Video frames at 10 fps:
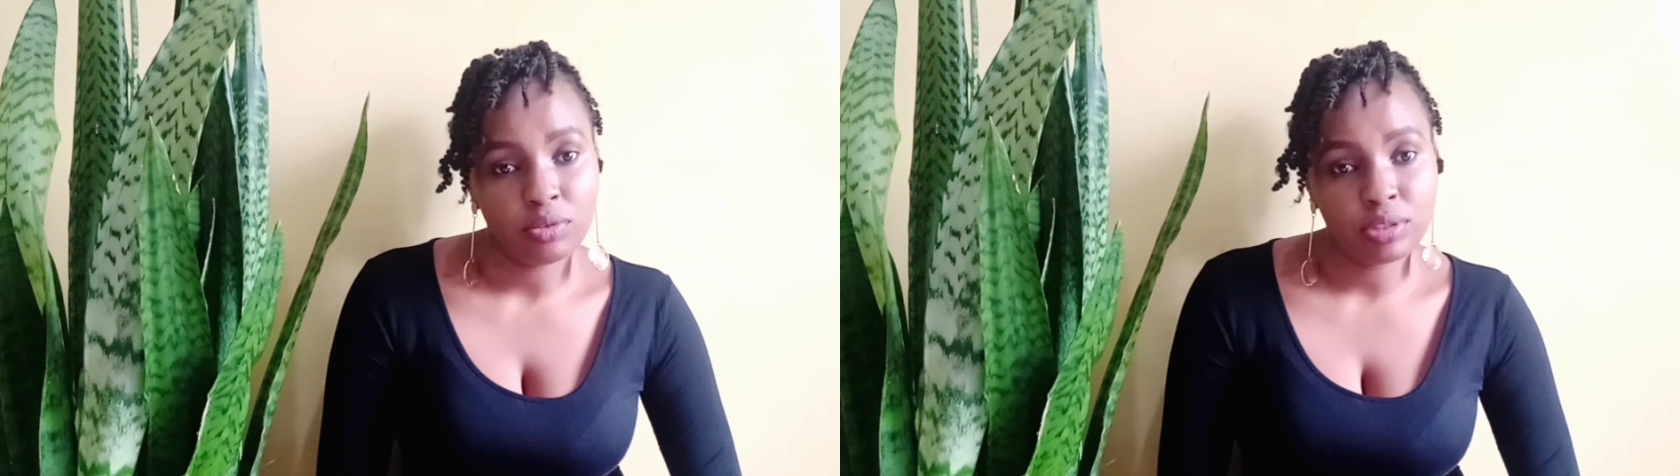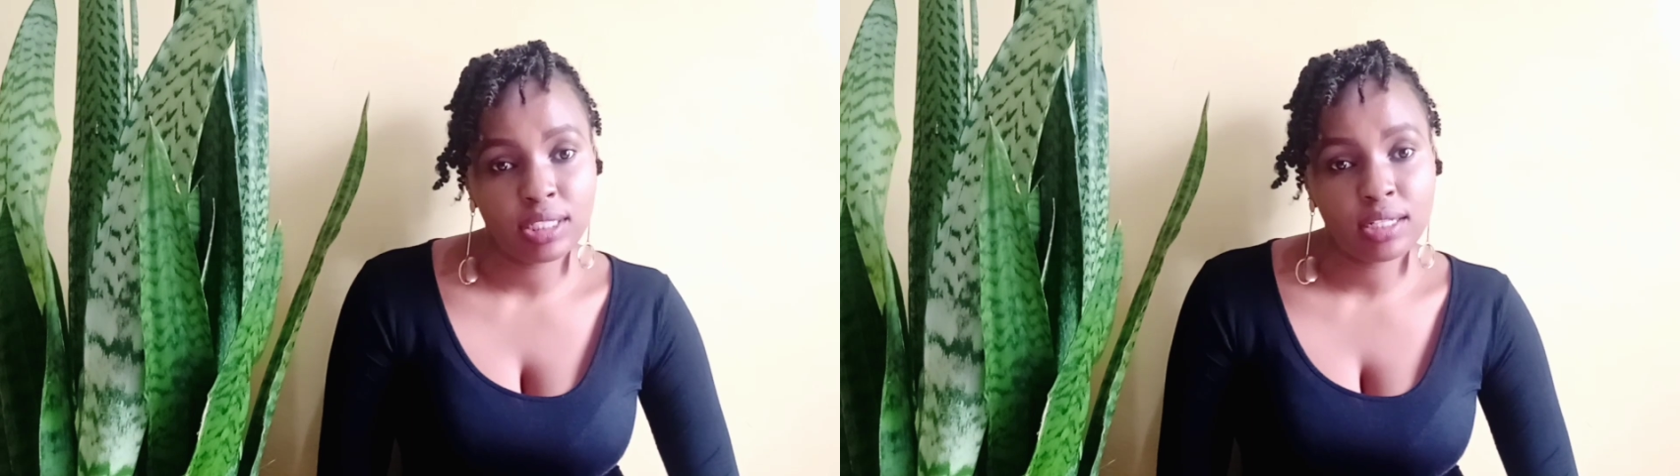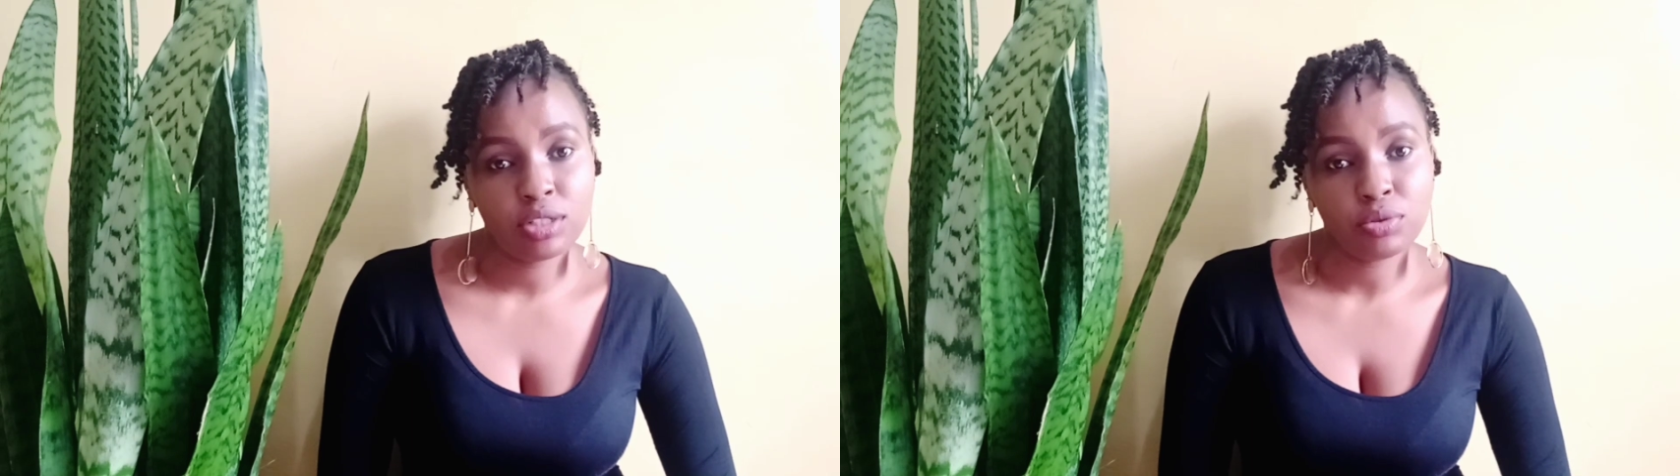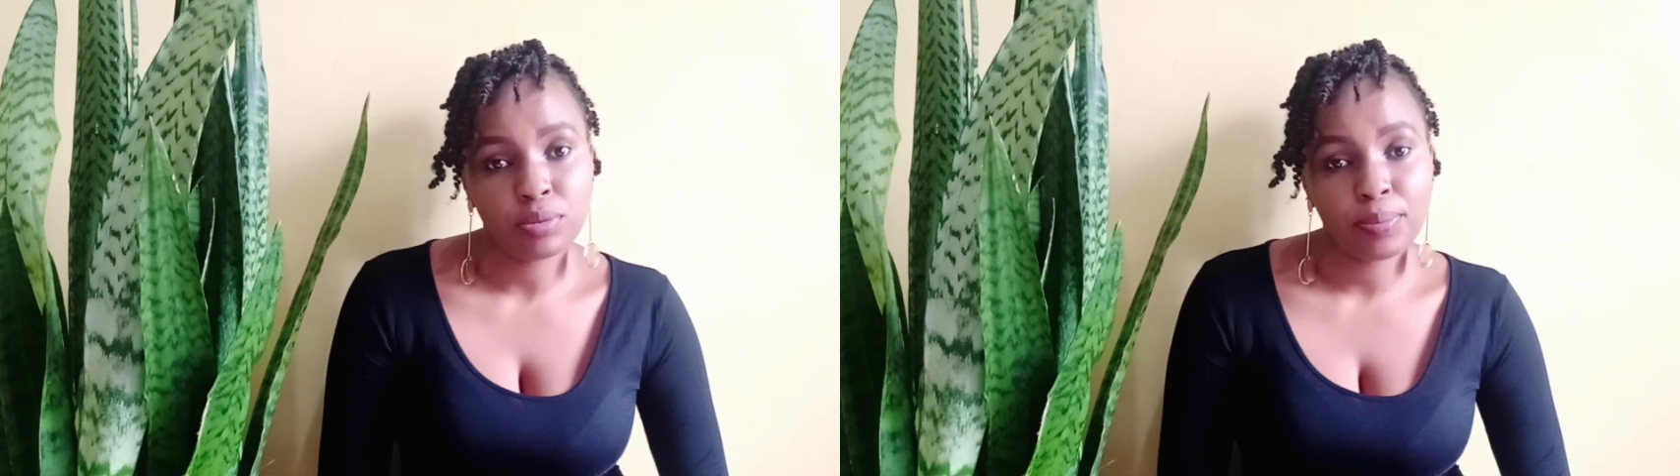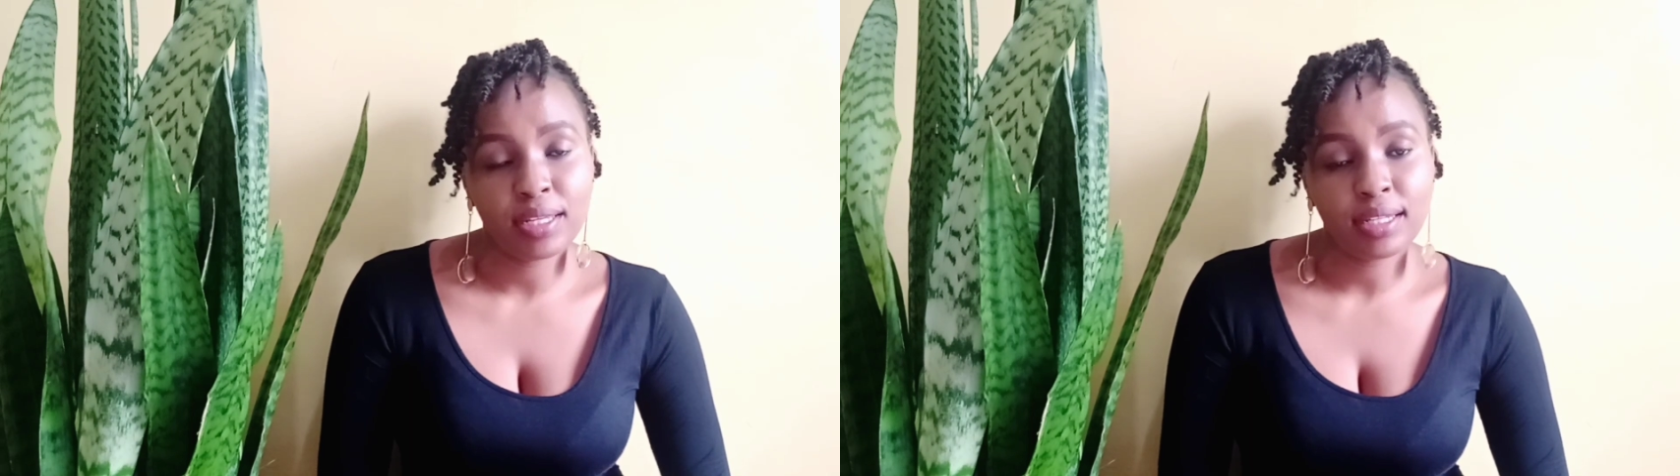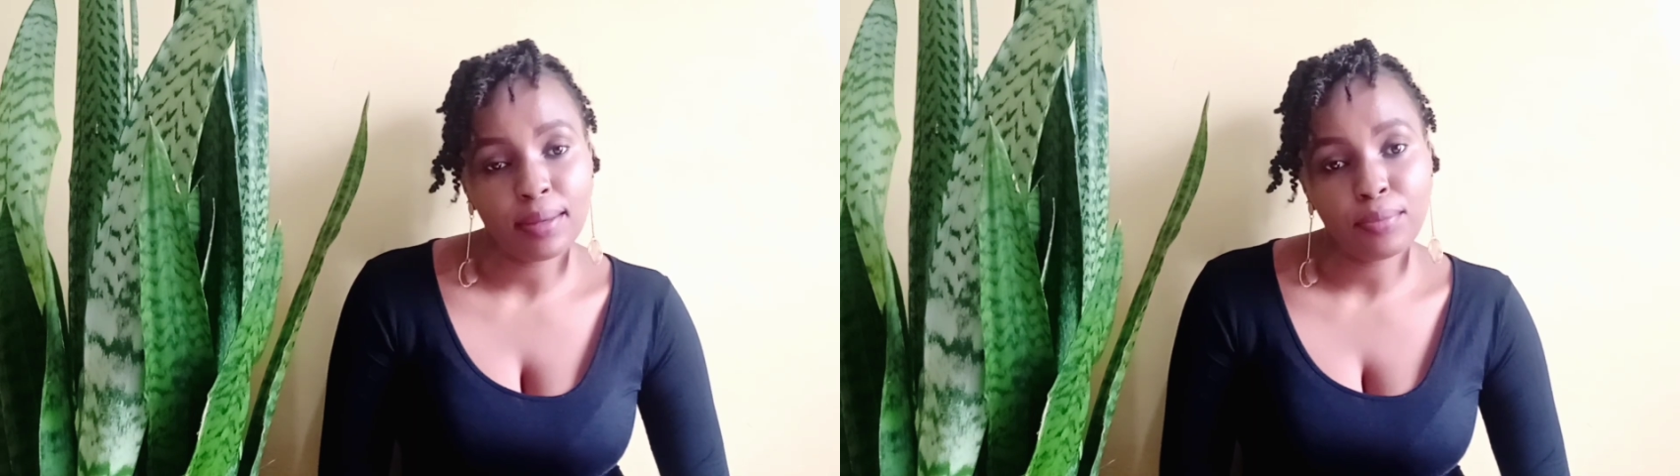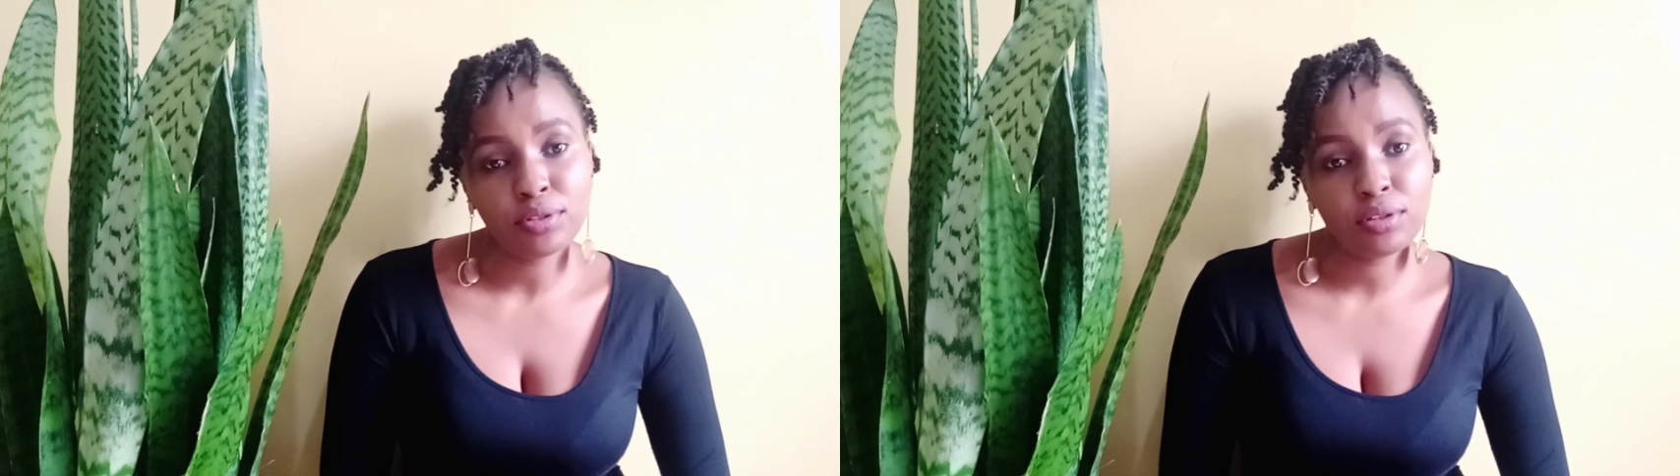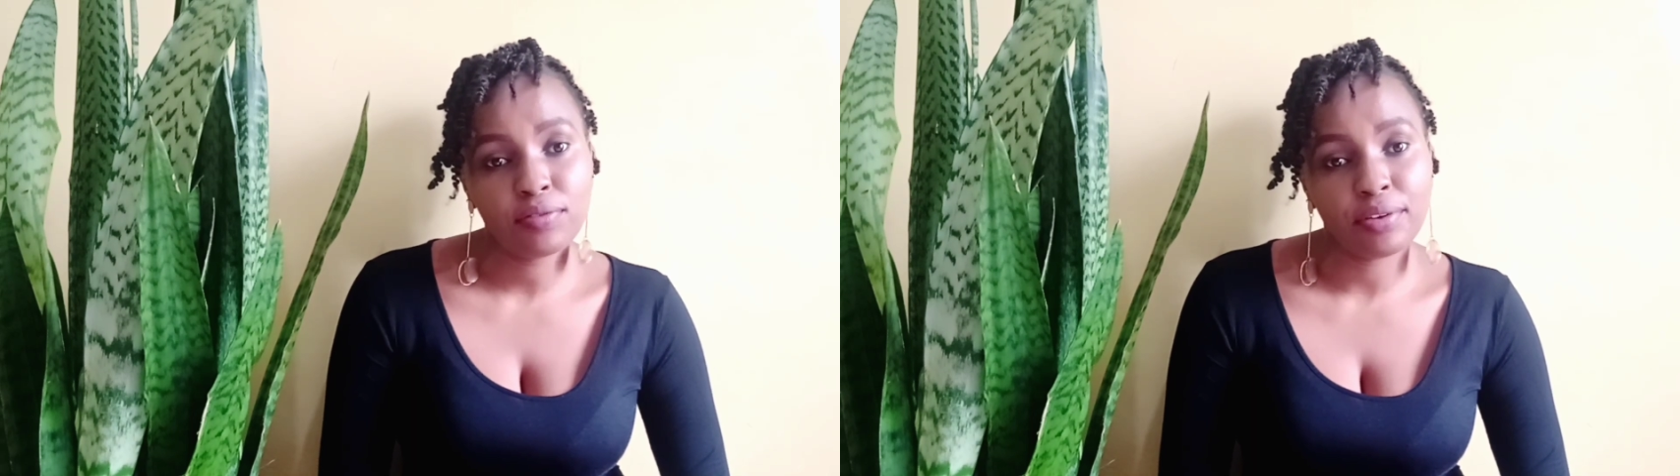we tend to spend
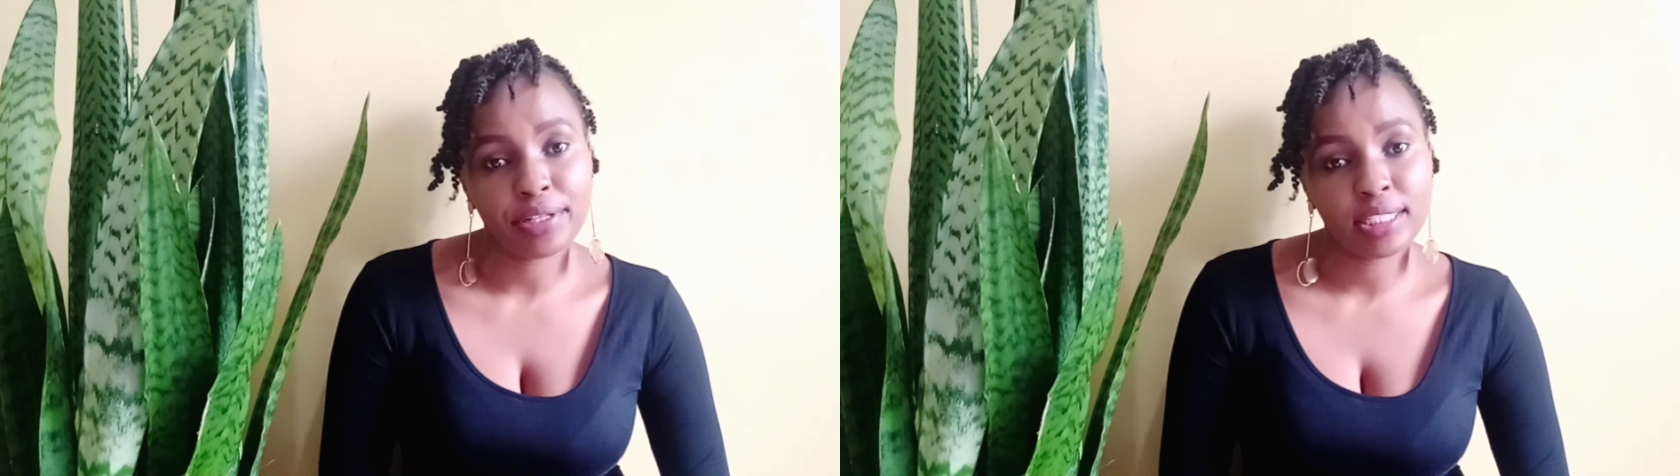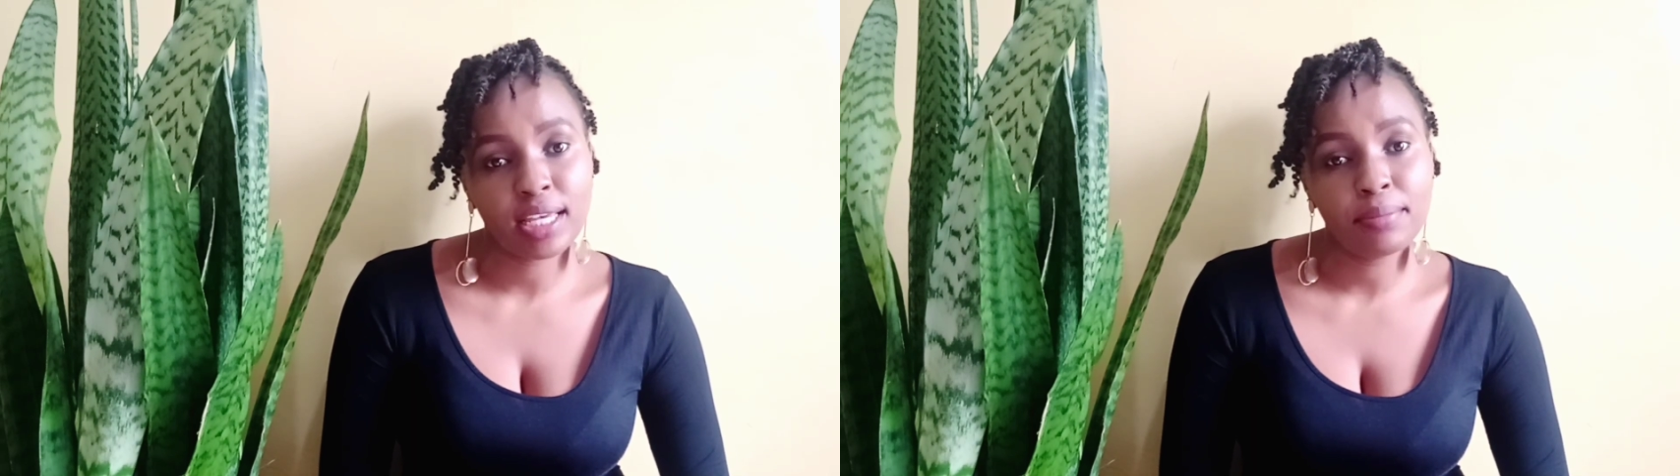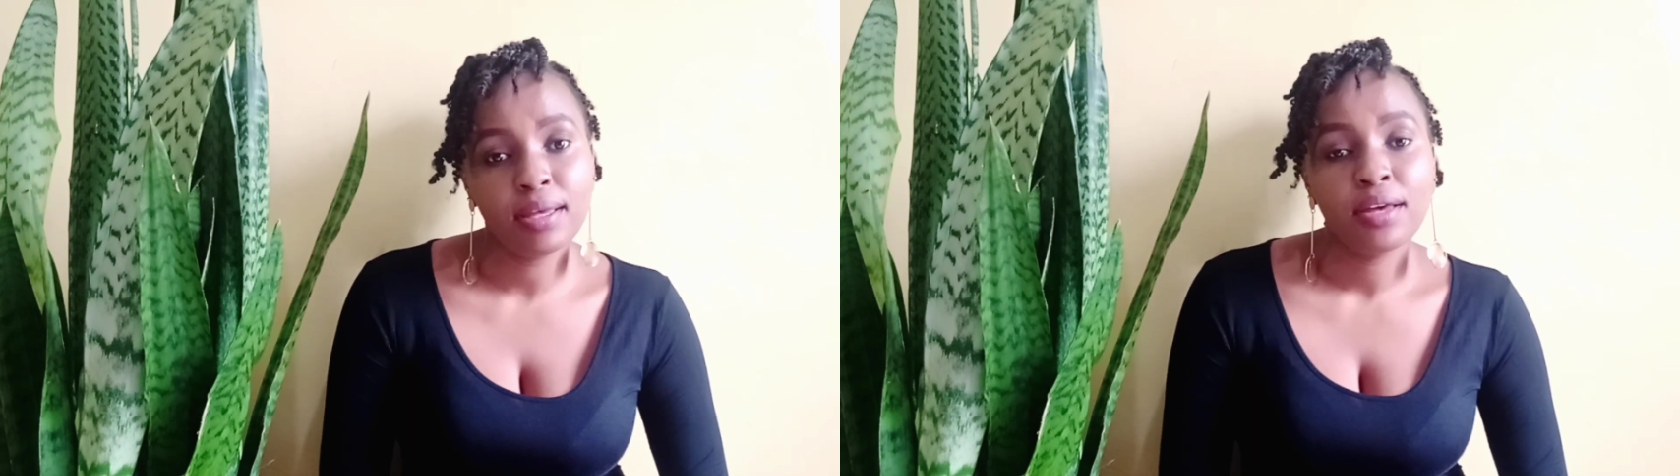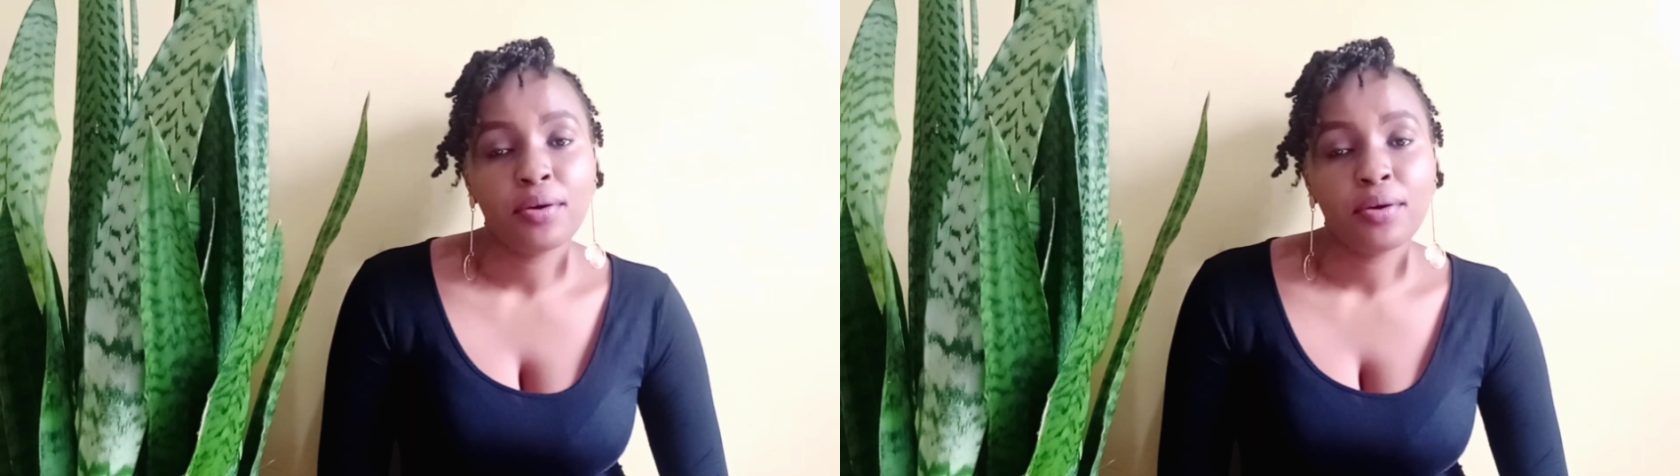most of our time